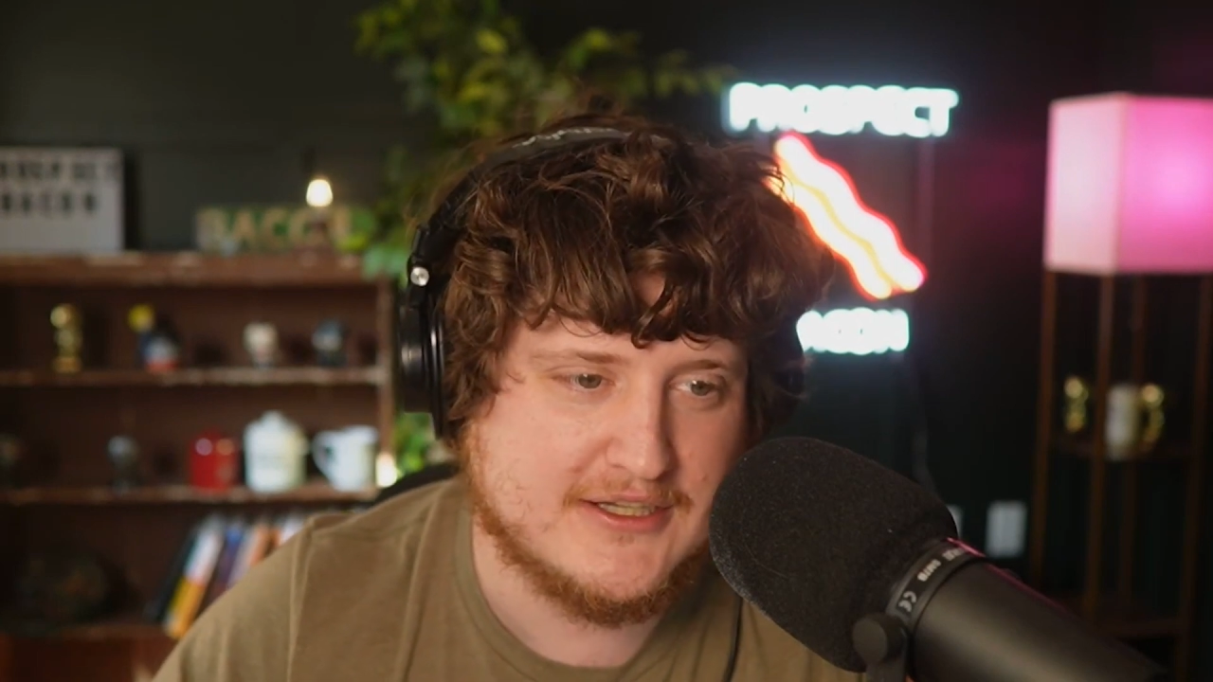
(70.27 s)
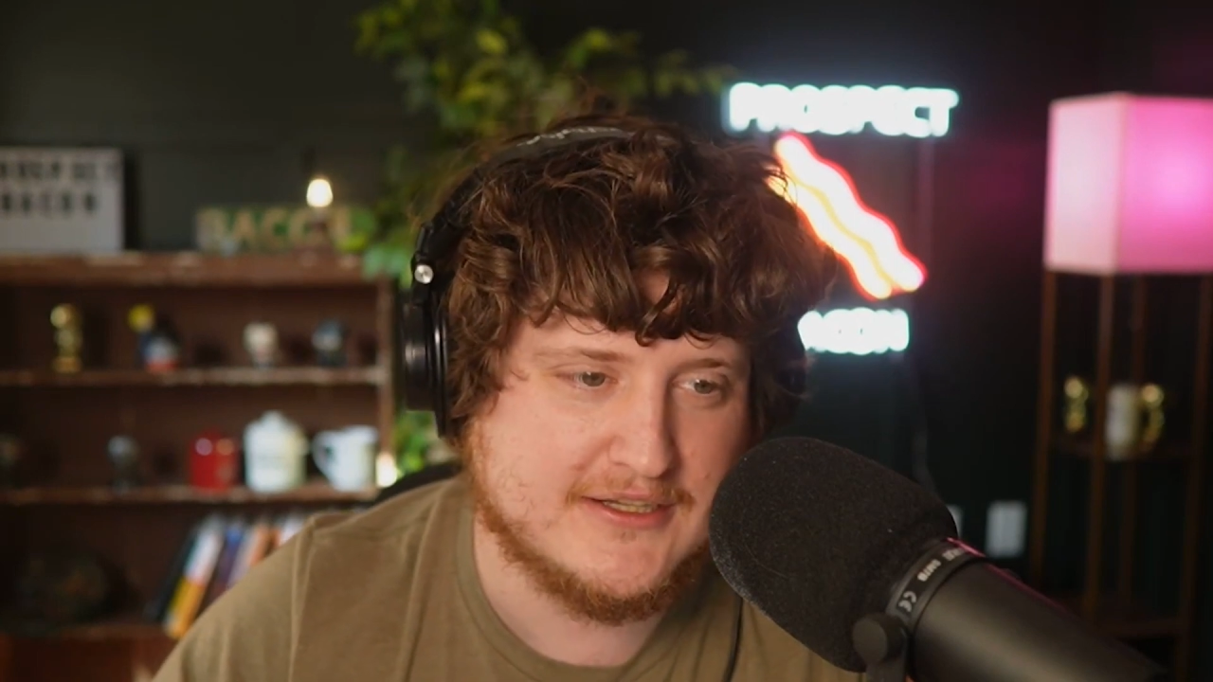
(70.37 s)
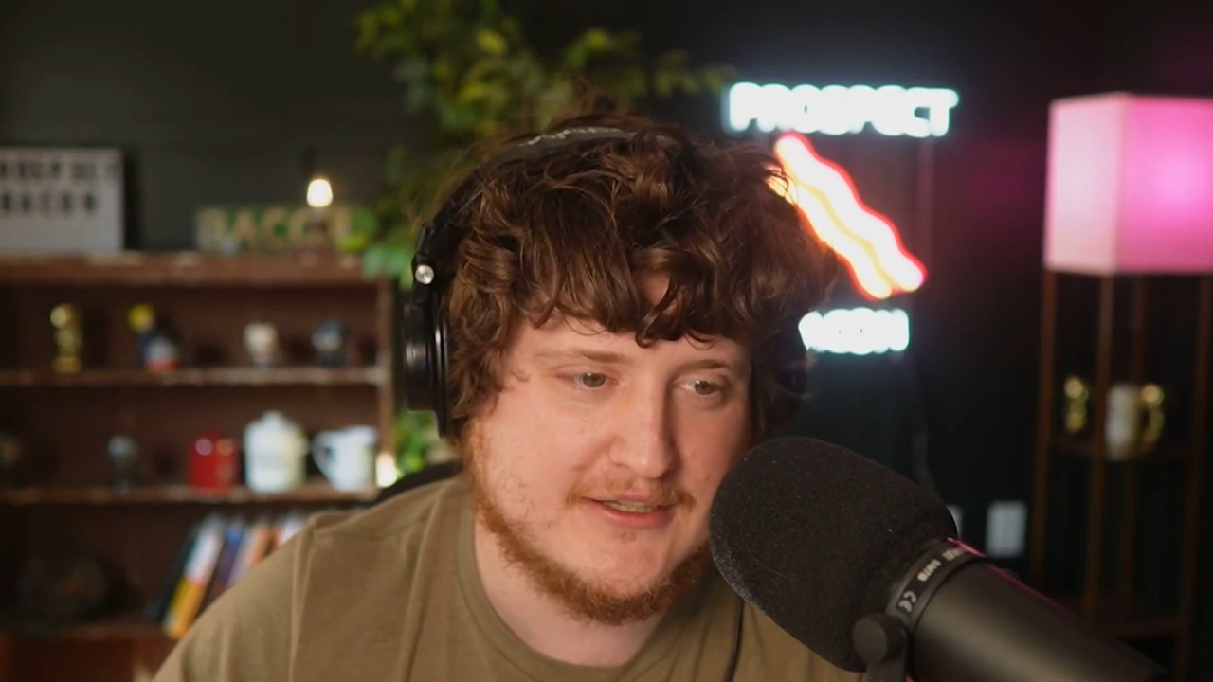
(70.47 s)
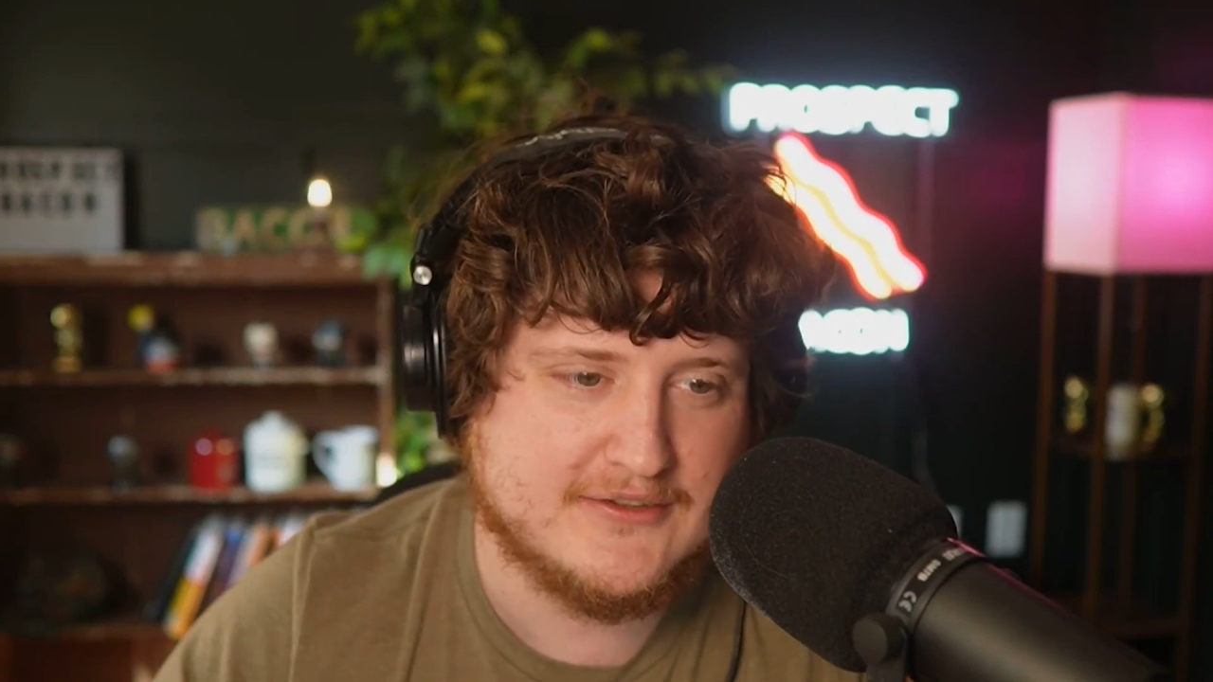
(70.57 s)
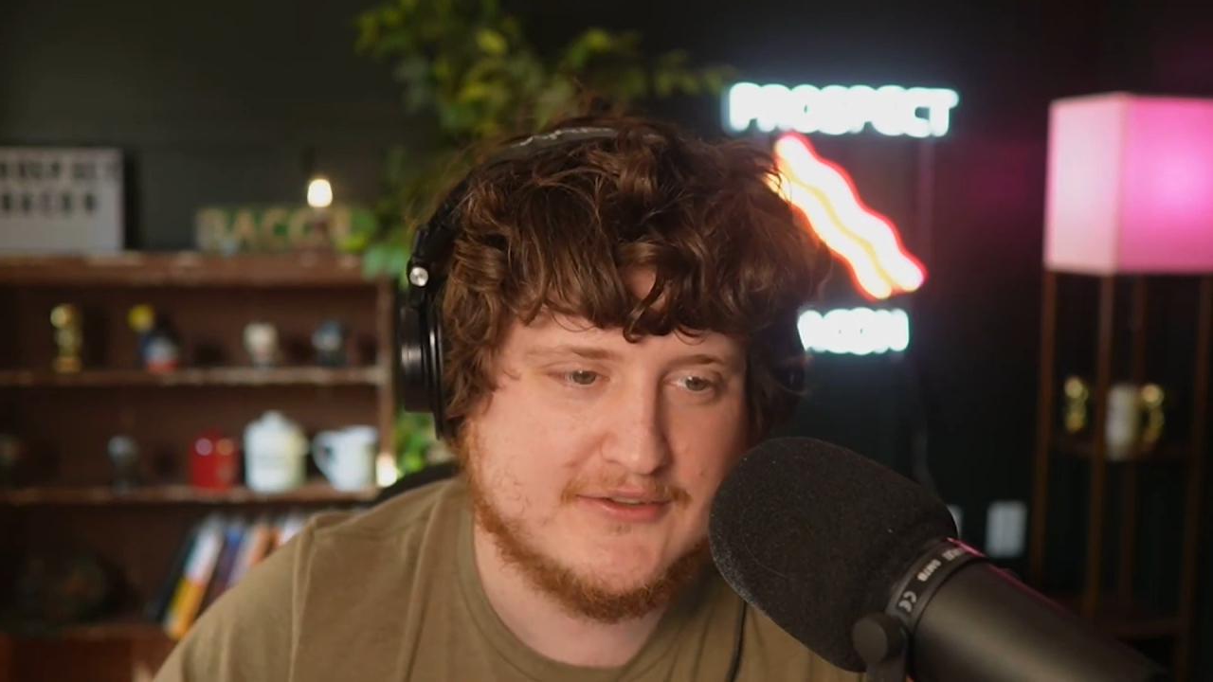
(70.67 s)

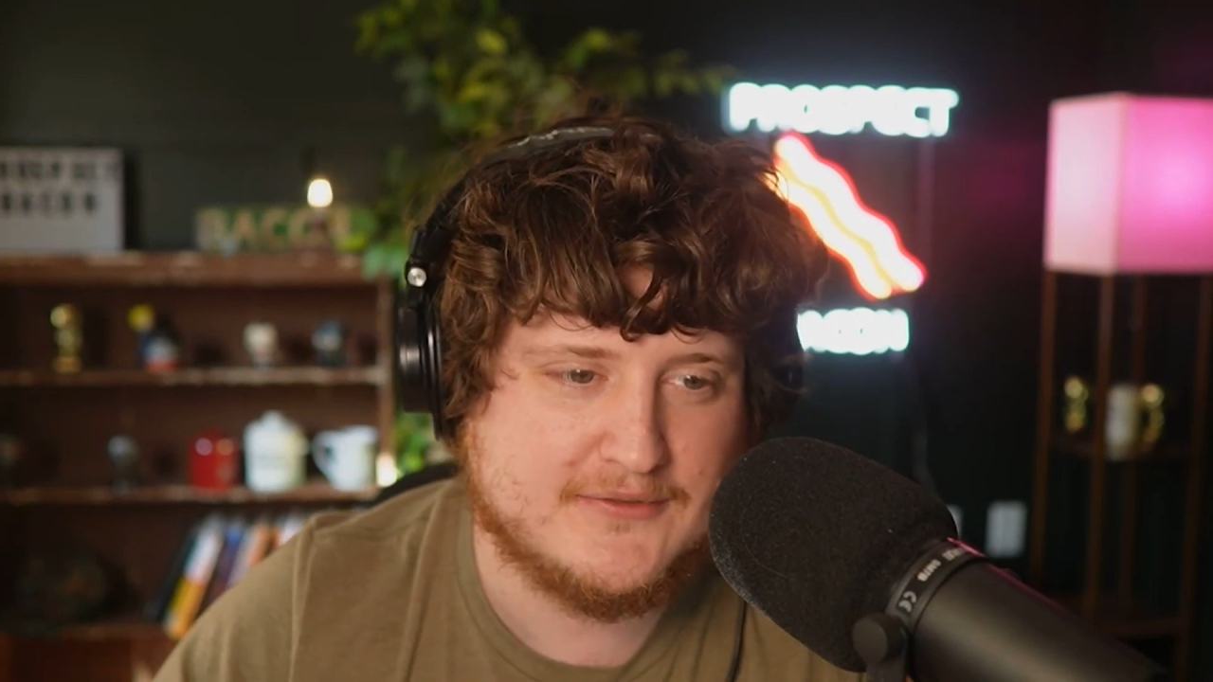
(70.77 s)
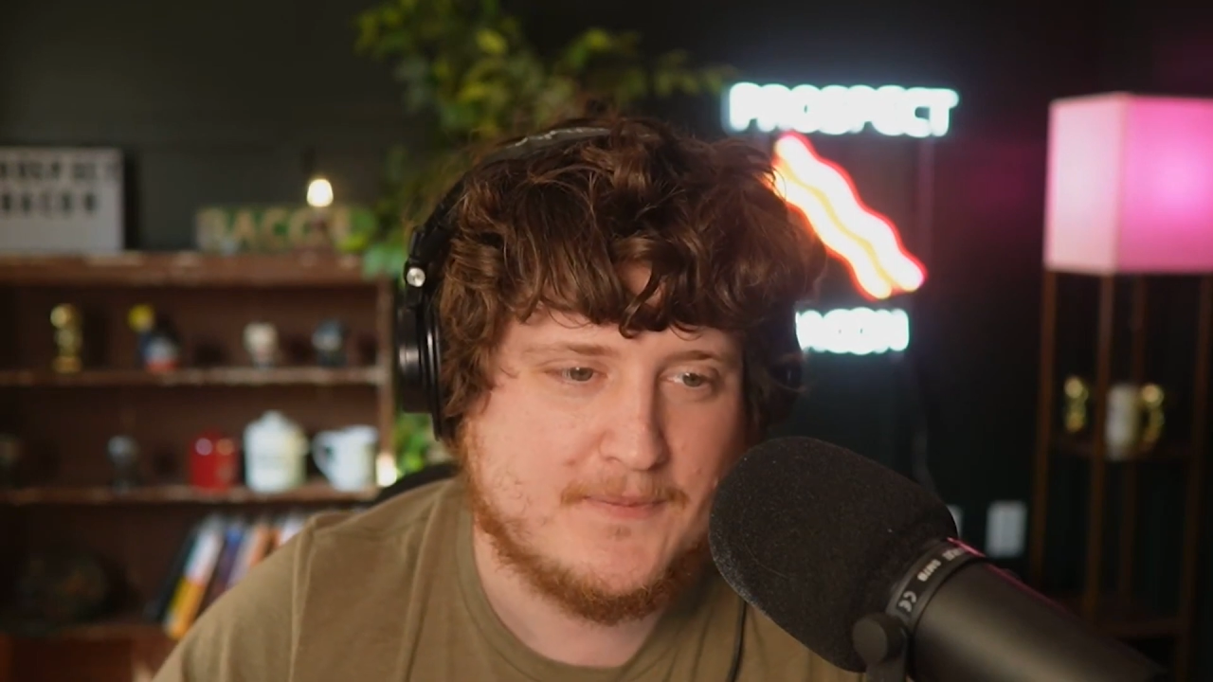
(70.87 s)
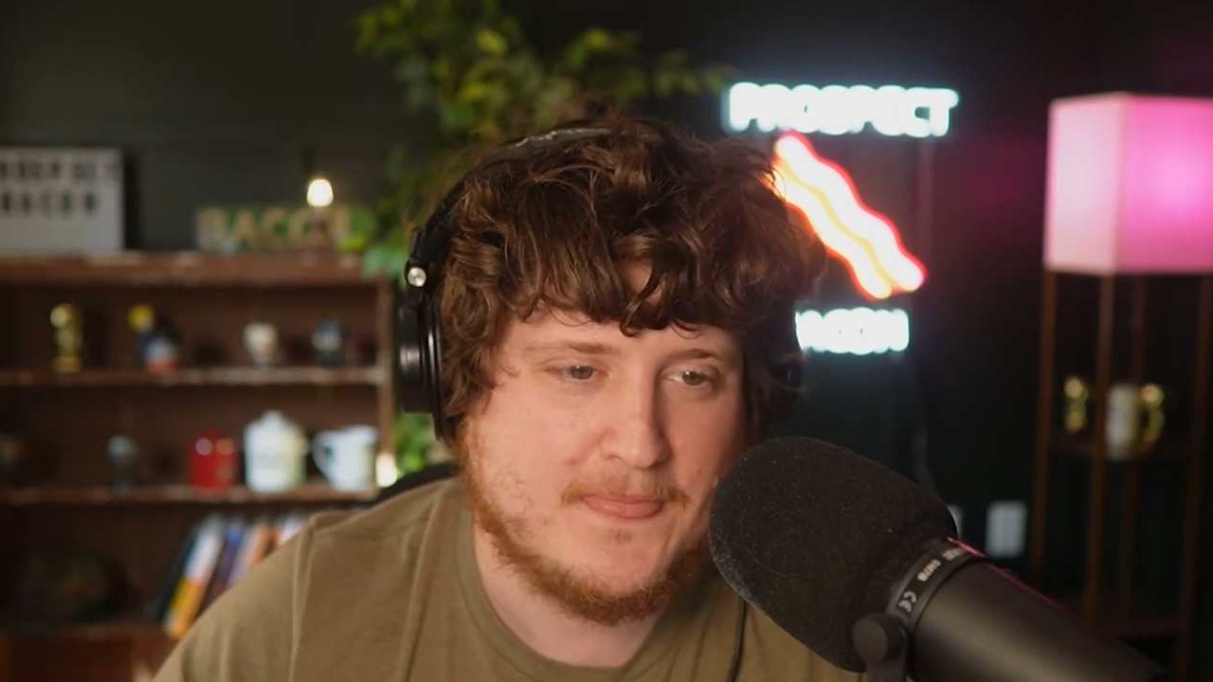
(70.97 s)
audience.